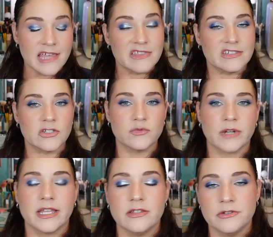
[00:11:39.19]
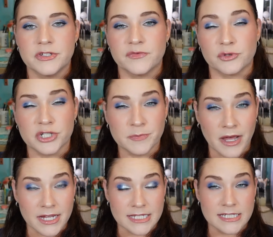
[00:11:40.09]
This is what I use for
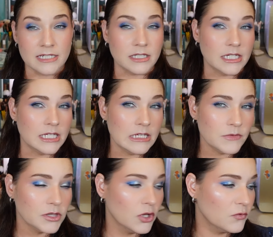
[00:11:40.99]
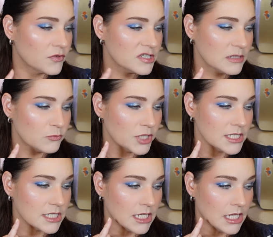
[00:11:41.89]
spot concealing, even though for some
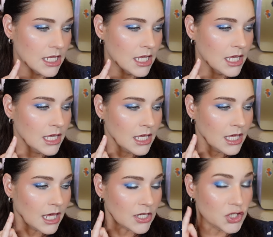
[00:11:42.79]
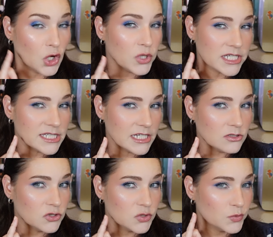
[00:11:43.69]
reason no
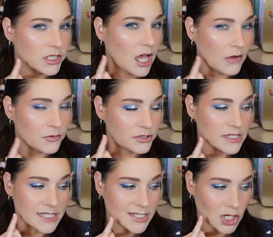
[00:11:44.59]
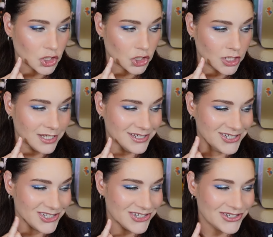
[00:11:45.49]
concealers would cover this sucker.
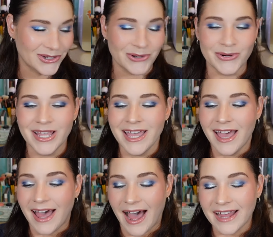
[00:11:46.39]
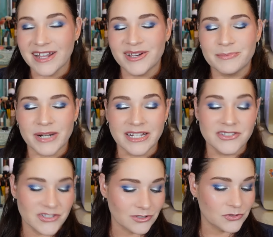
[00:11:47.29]
But I
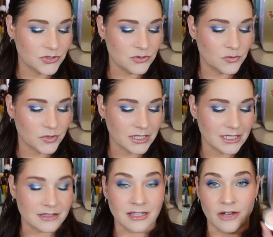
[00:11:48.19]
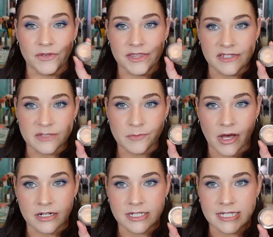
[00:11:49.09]
still do really love this
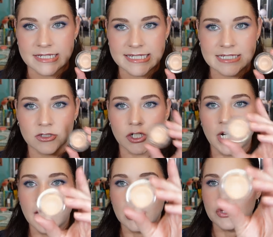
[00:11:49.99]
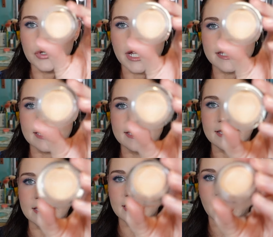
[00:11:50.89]
potted concealer. You guys can
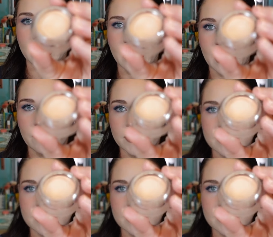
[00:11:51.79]
see I have a